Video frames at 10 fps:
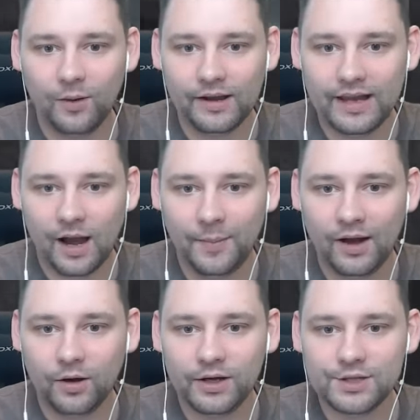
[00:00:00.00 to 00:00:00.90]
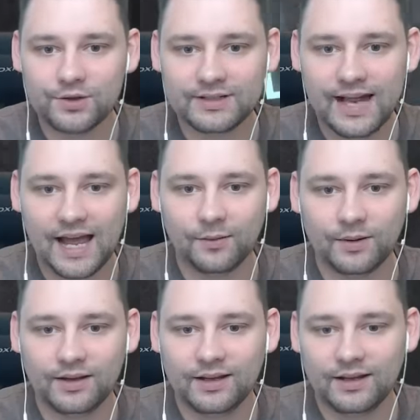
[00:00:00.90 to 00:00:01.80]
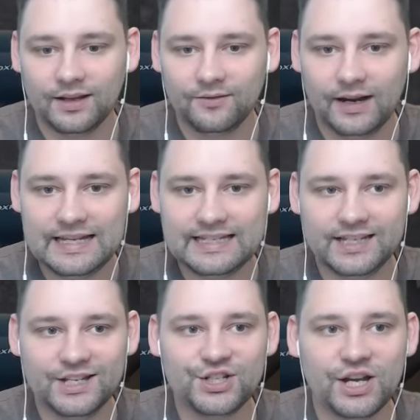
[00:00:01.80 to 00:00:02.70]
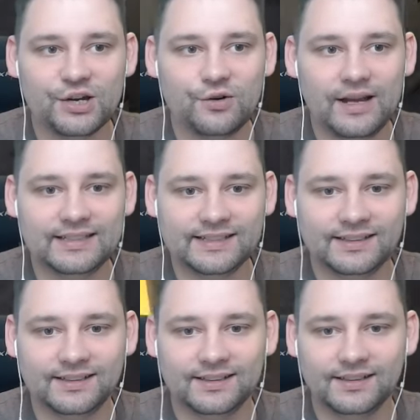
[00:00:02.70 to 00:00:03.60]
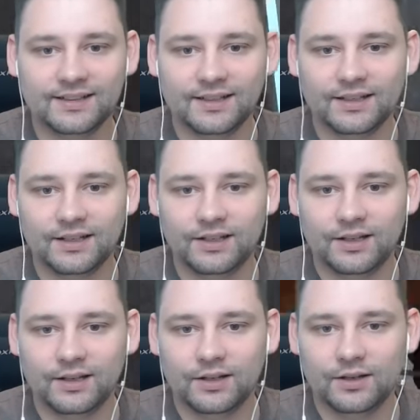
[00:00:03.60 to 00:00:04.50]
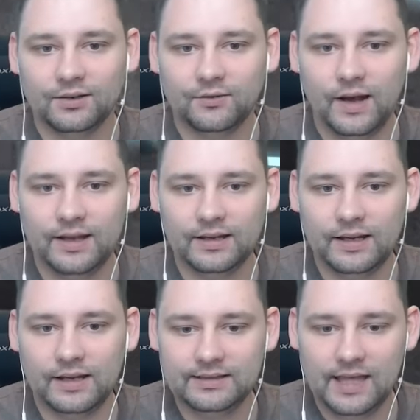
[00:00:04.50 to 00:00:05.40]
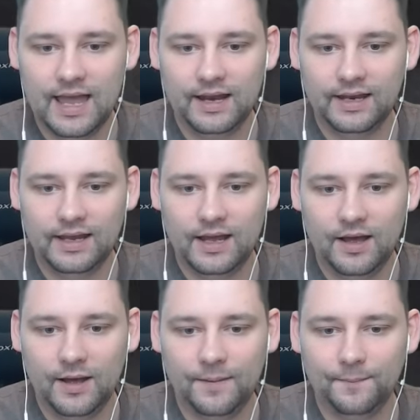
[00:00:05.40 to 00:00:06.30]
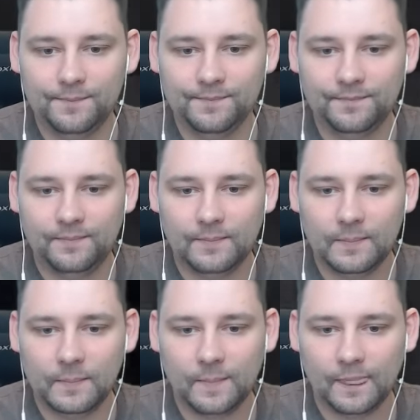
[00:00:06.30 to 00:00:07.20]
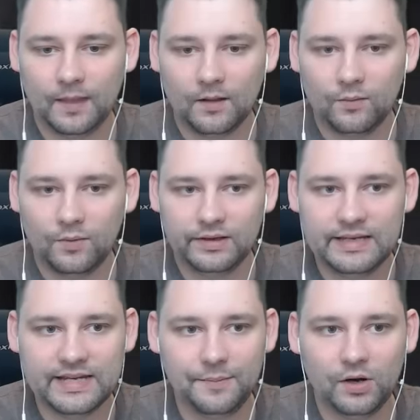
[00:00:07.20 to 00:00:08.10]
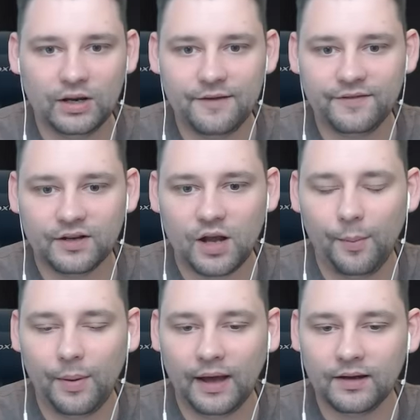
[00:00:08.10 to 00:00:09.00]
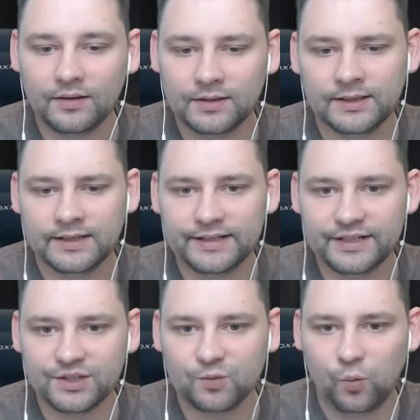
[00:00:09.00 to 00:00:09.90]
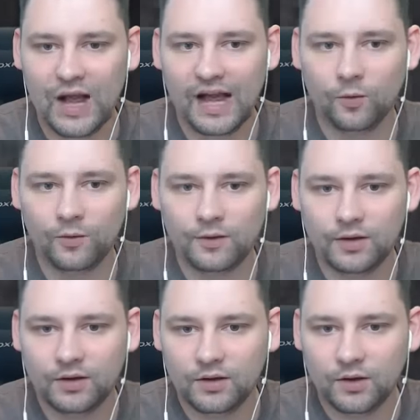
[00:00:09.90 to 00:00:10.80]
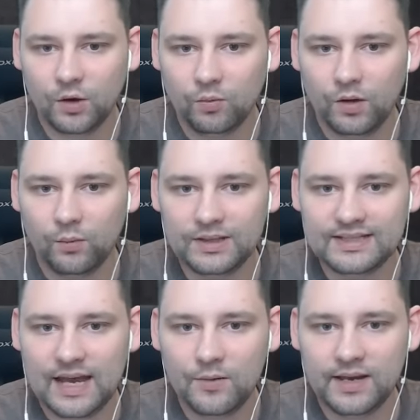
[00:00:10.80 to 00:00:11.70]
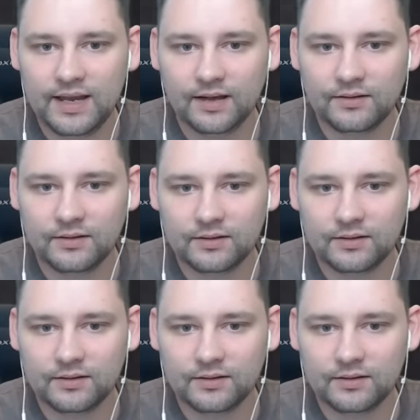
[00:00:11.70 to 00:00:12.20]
Yeah, I'm at 100 now. Right, this is legit crazy. Right, is there any... You need to keep a lookout for copper as well. Right, what's down here?